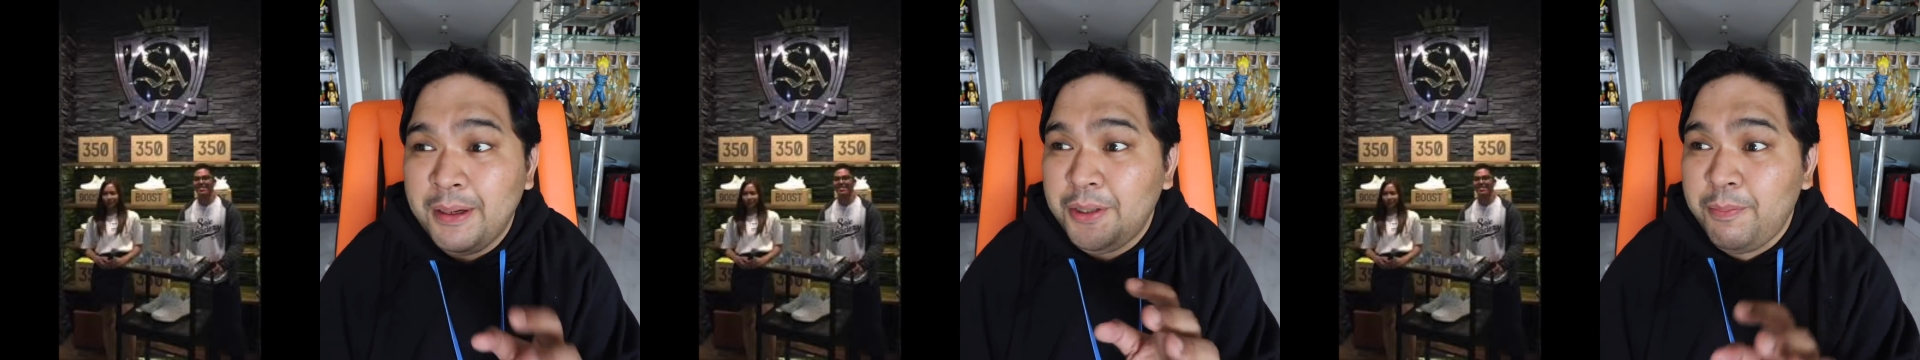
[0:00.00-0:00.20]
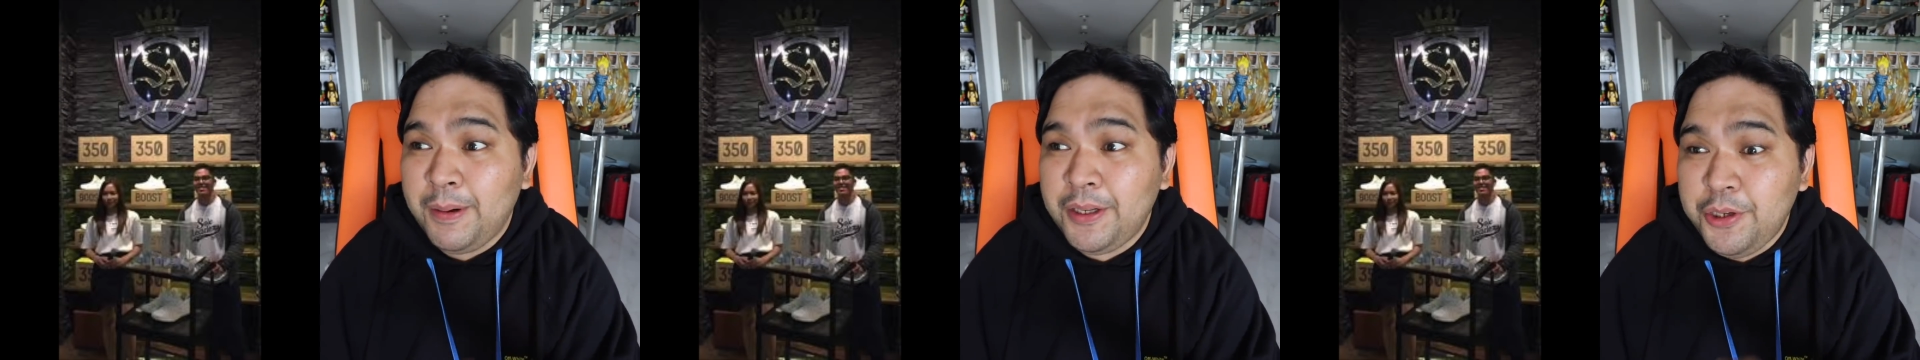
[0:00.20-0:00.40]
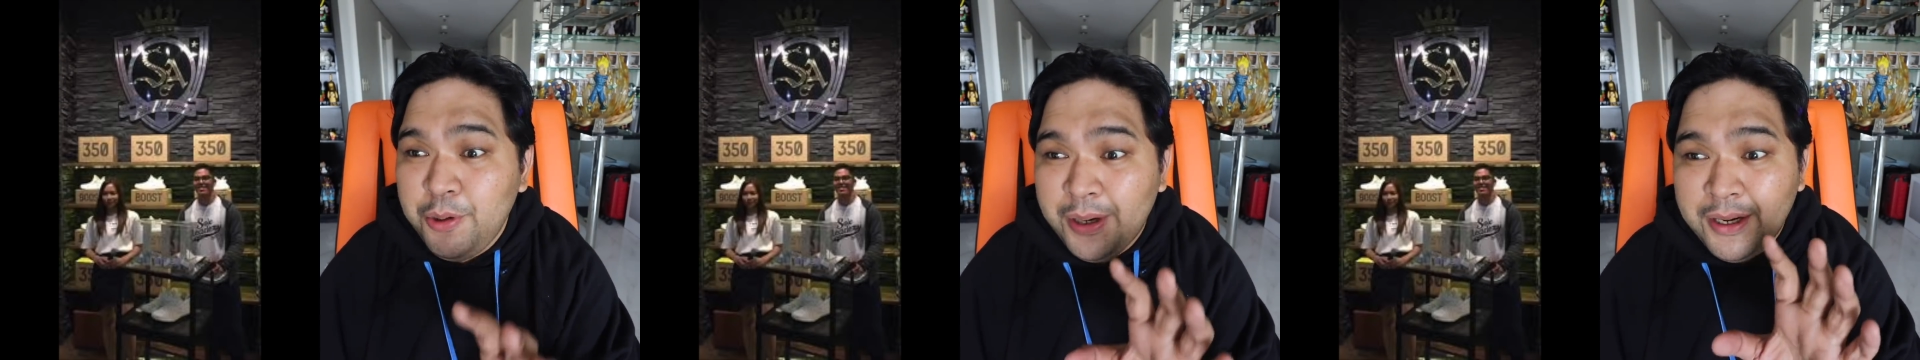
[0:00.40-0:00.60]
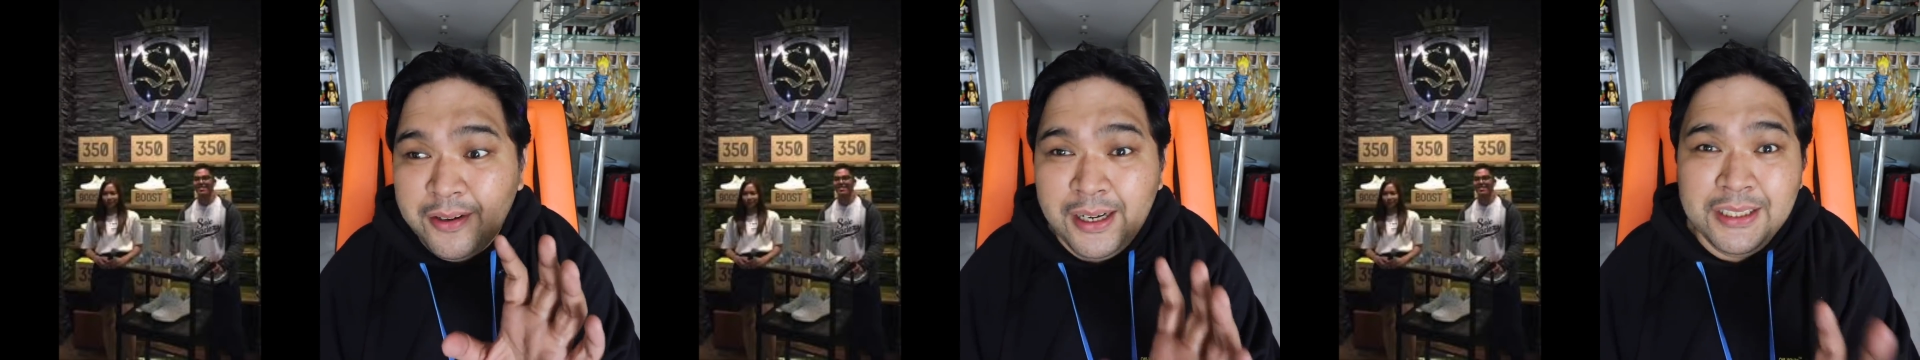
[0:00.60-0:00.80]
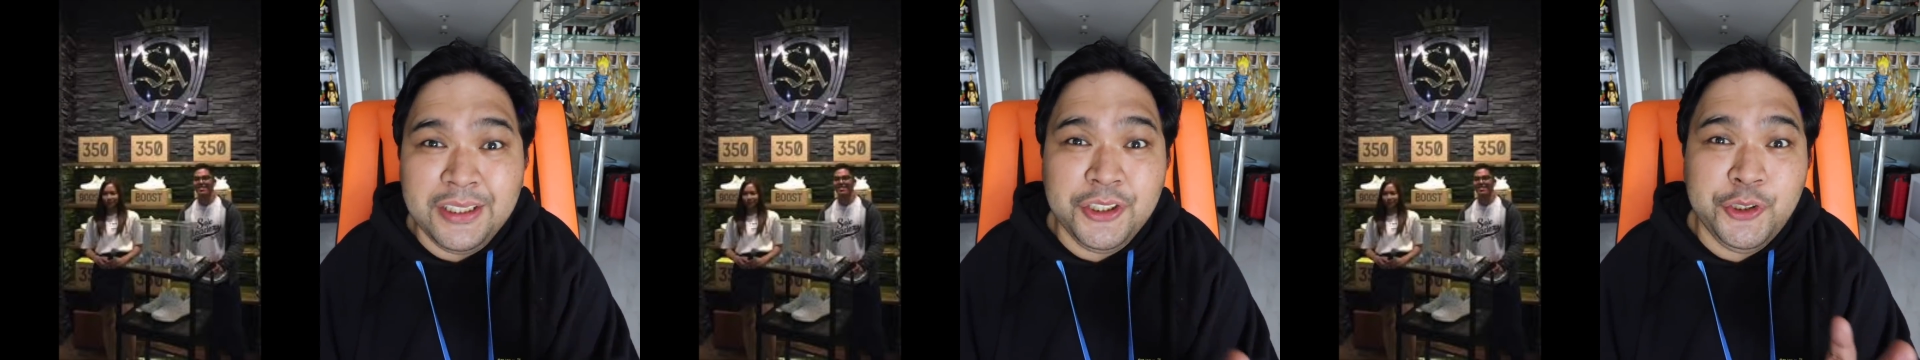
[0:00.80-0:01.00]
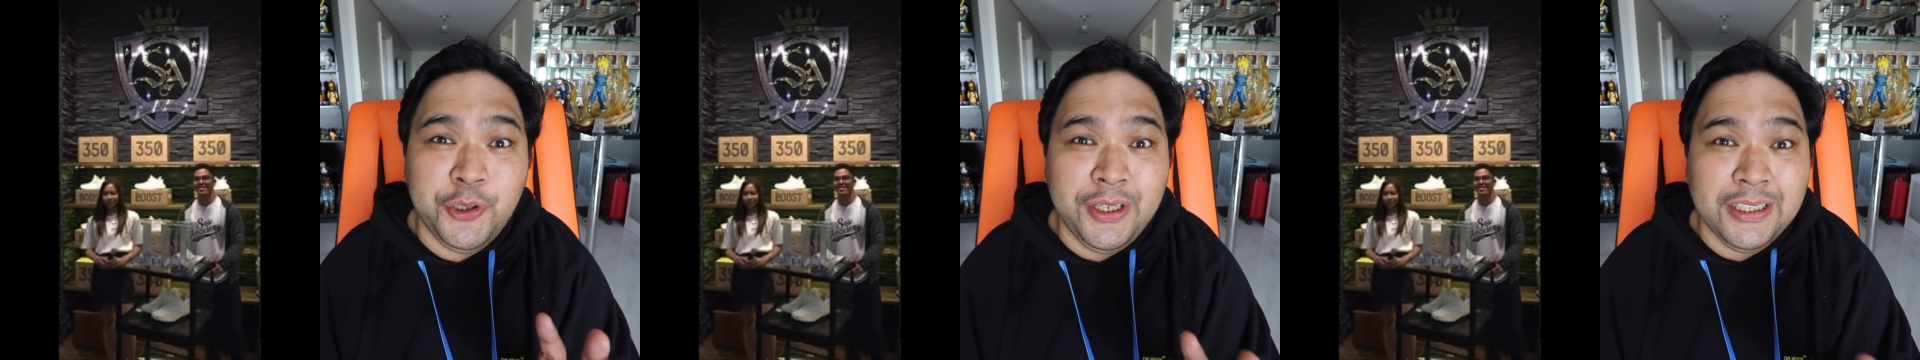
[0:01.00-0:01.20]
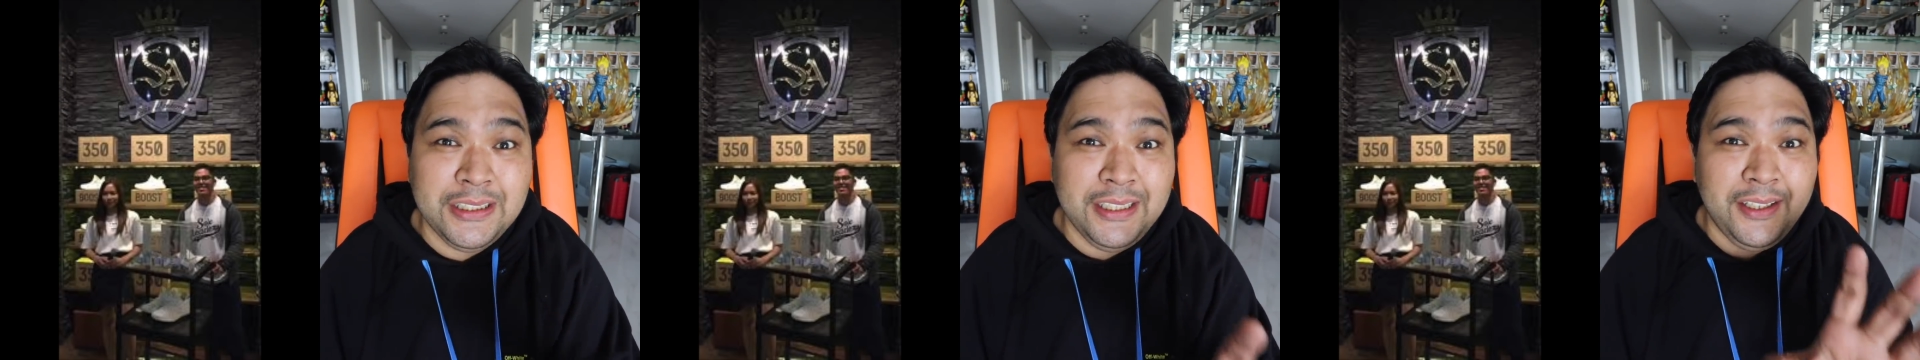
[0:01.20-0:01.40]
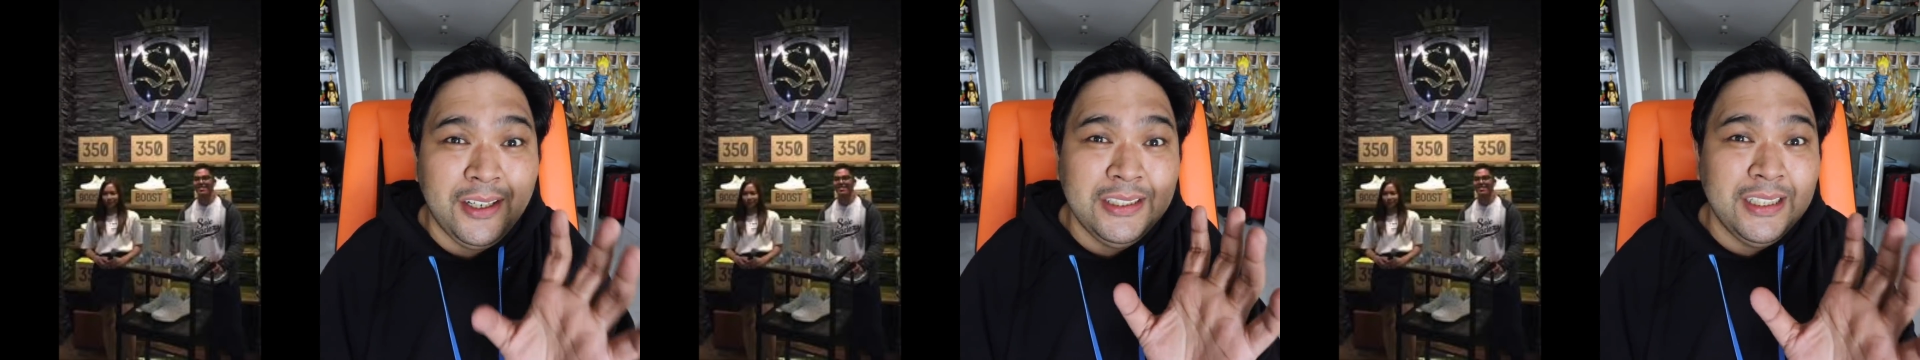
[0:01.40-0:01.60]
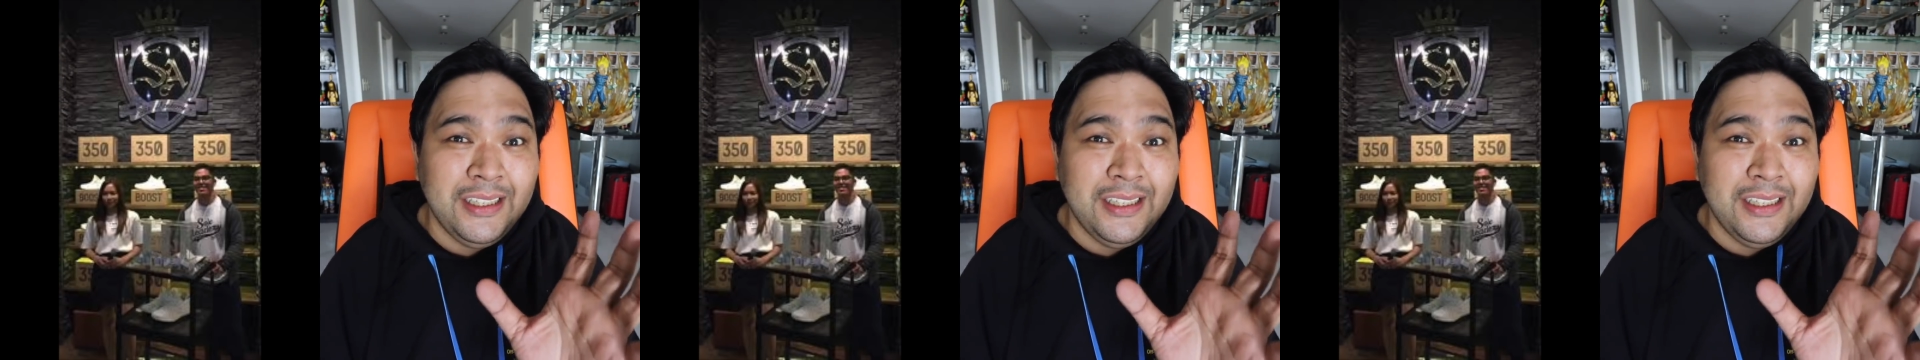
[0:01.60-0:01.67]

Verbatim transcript: But you can rest assured kasi there's